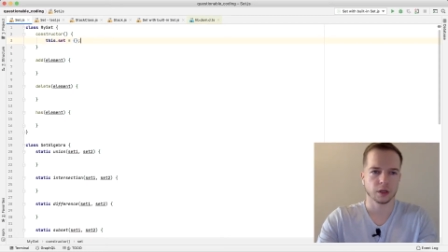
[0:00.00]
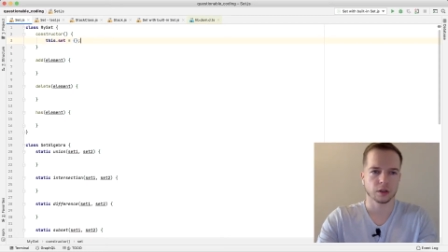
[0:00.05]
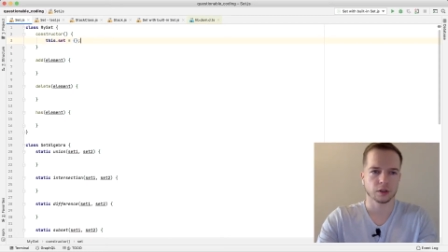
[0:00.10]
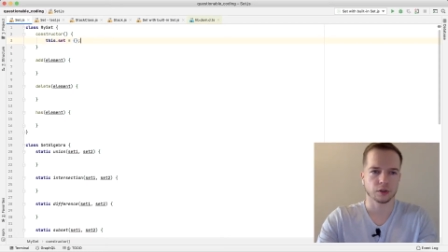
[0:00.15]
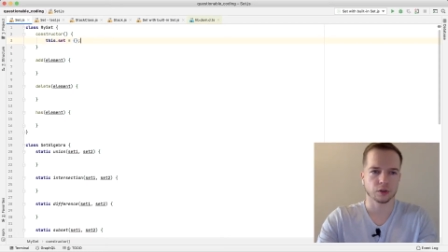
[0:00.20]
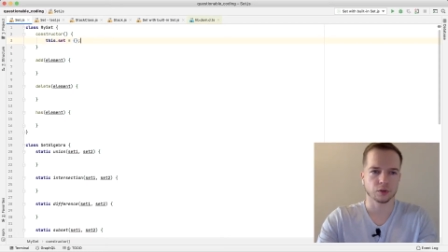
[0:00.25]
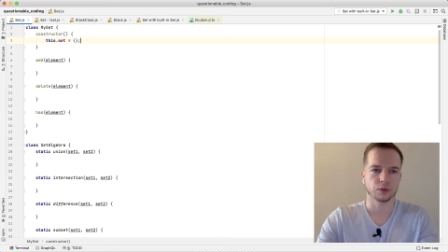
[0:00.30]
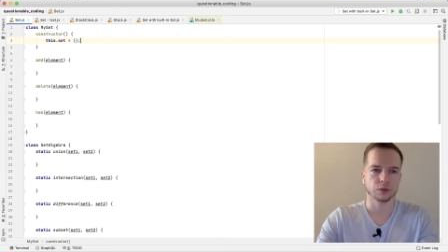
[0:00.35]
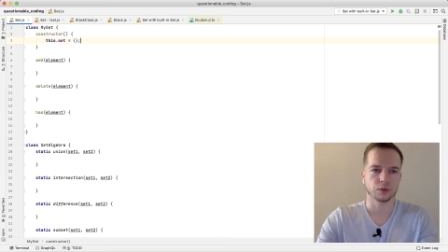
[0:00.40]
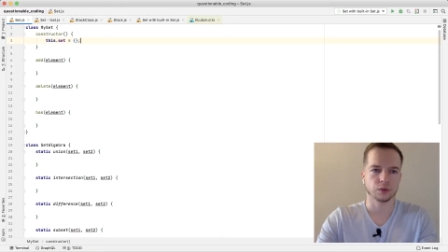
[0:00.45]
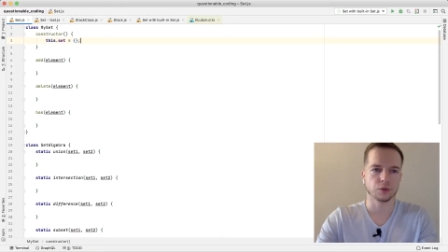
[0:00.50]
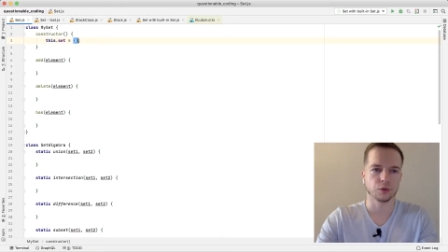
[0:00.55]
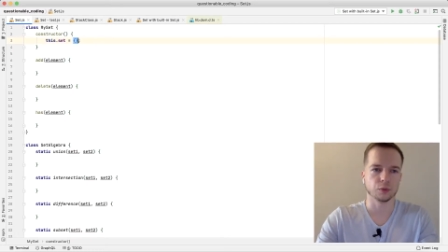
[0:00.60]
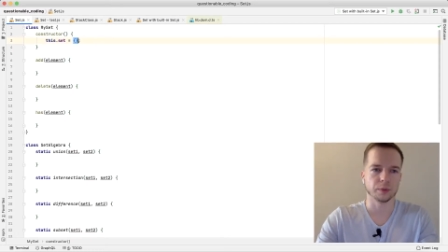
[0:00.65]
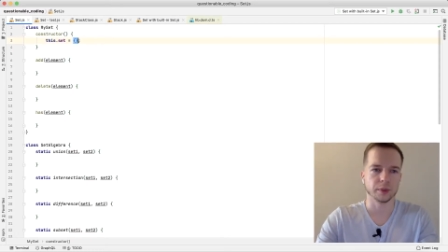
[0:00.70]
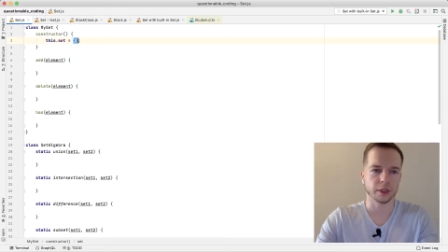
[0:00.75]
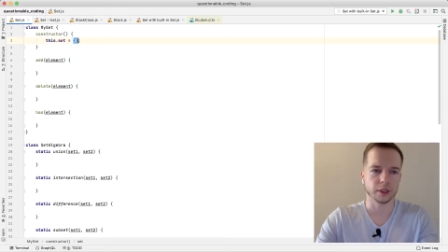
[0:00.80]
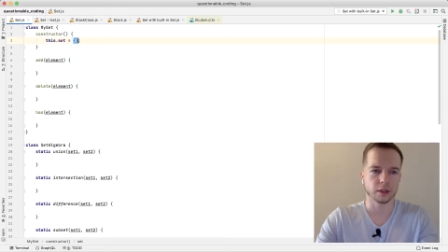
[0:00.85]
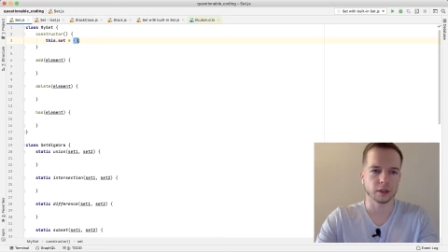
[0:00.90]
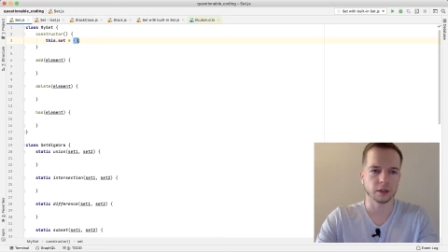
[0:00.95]
So it will
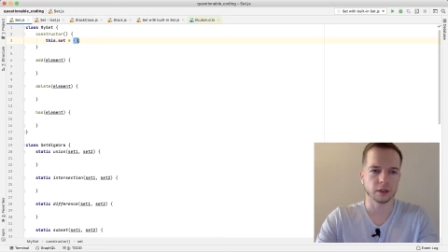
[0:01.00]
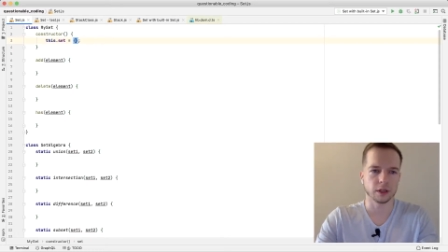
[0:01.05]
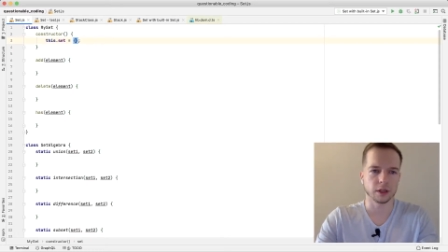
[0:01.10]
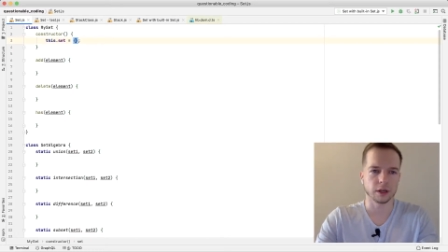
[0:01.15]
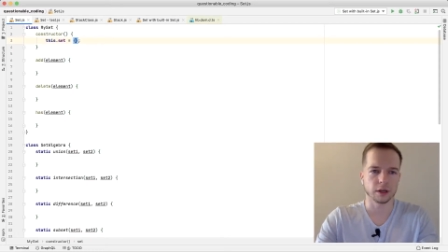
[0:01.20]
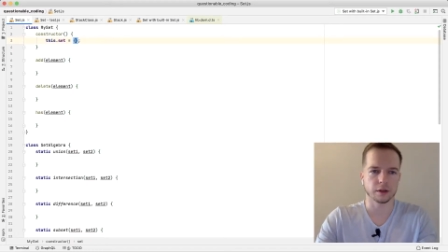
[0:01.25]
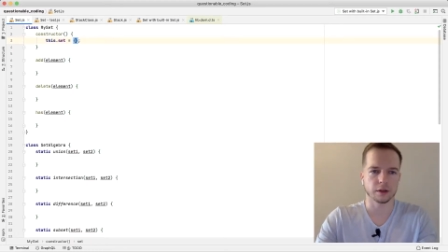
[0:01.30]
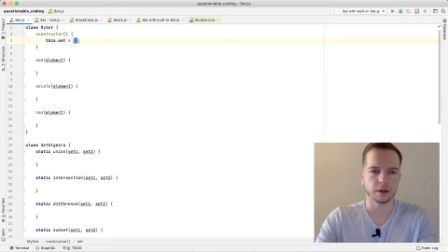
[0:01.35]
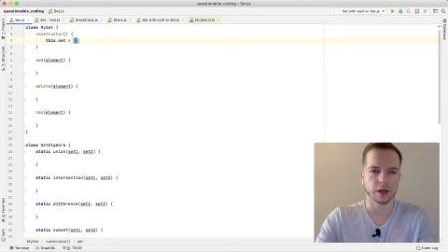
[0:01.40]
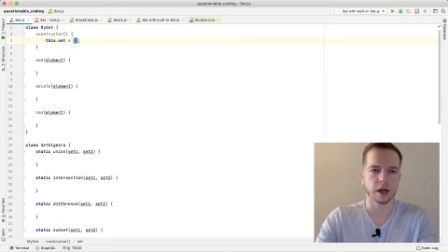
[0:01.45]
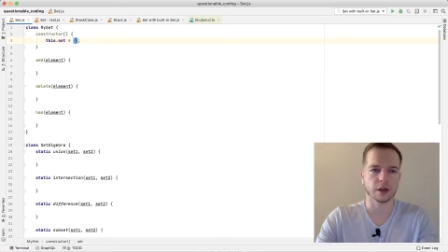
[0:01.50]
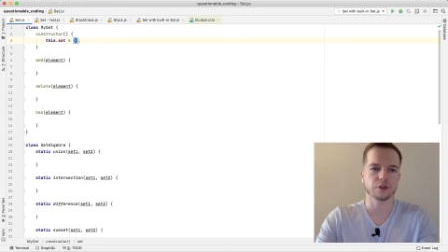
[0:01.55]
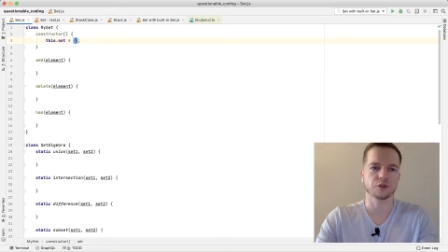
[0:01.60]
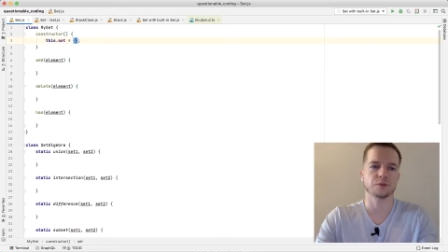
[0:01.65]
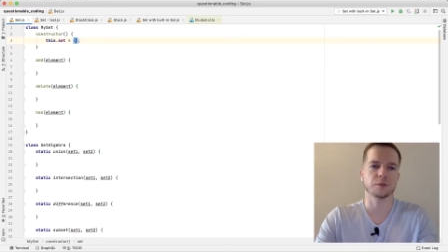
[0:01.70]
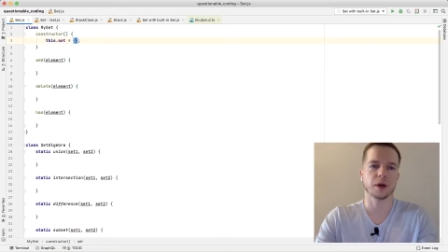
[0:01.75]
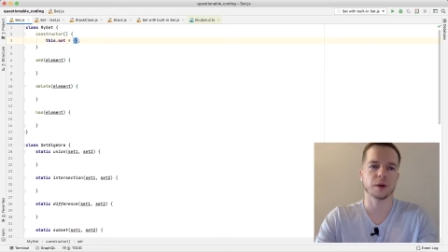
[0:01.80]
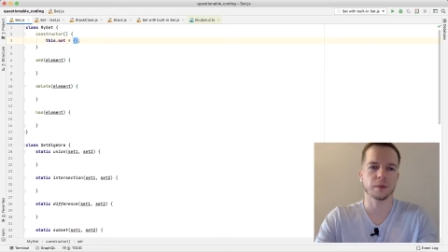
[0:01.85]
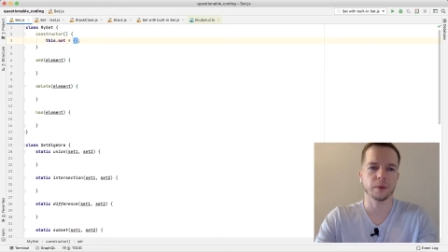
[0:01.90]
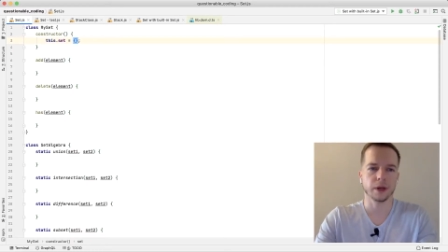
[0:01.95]
be a hash
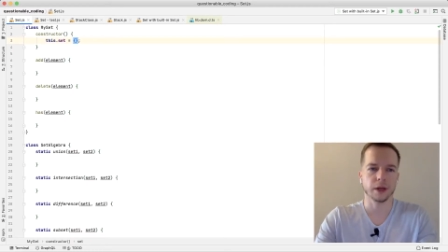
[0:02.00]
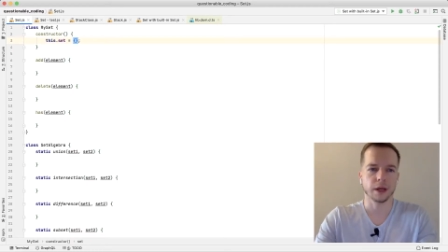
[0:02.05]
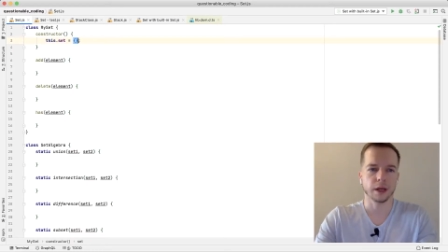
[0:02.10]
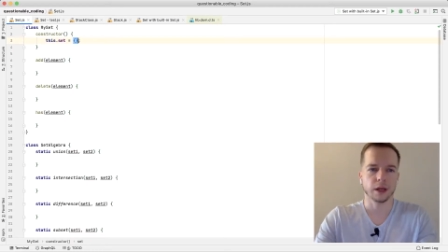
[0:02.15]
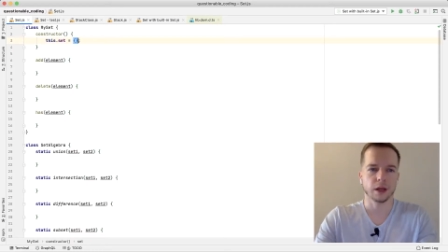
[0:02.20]
map